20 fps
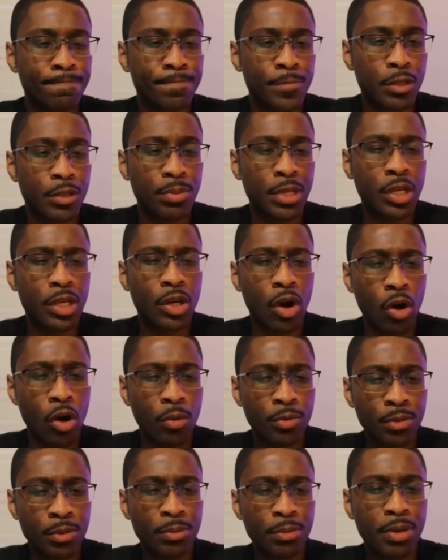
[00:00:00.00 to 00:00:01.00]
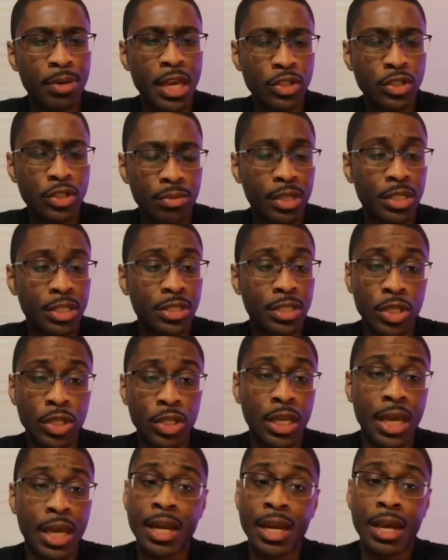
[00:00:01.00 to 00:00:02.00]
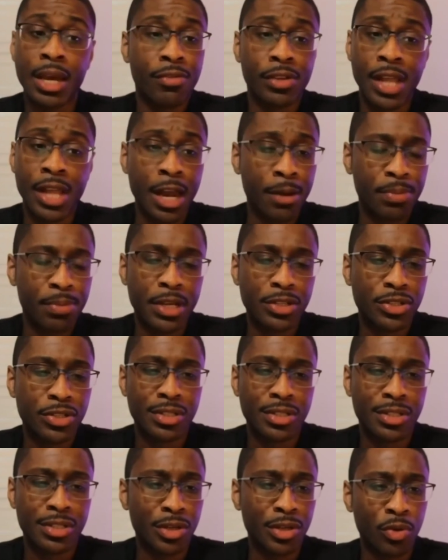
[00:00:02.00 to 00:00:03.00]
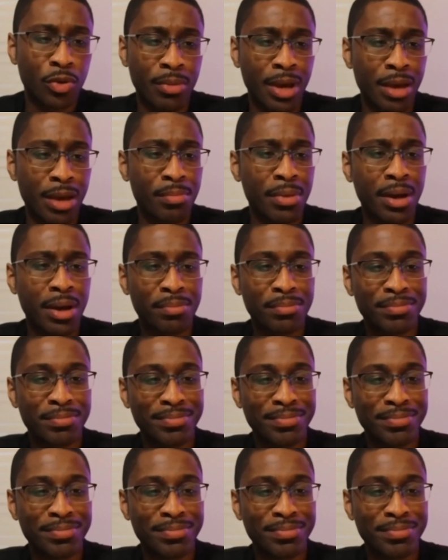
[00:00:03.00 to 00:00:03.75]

to be calm, to be patient, because he had to have a lot of patience to deal with my mom.